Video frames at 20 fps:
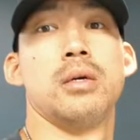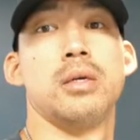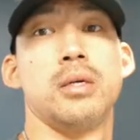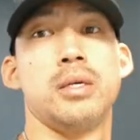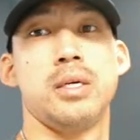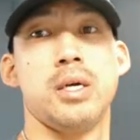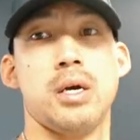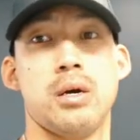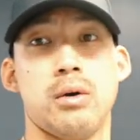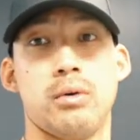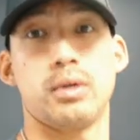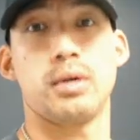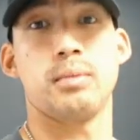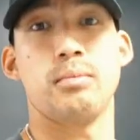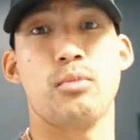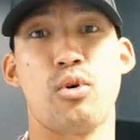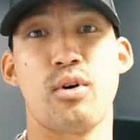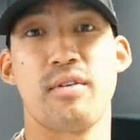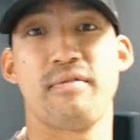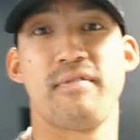Yo, good
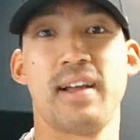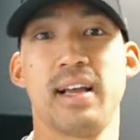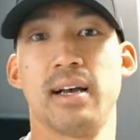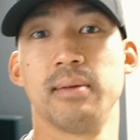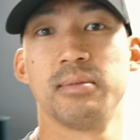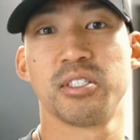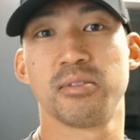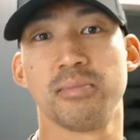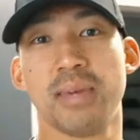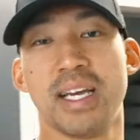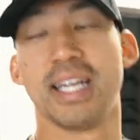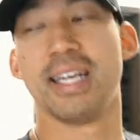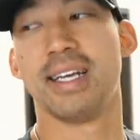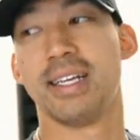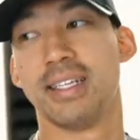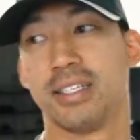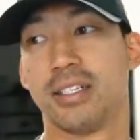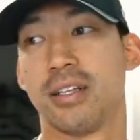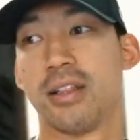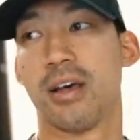morning, fam. Just made it
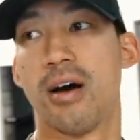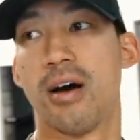into the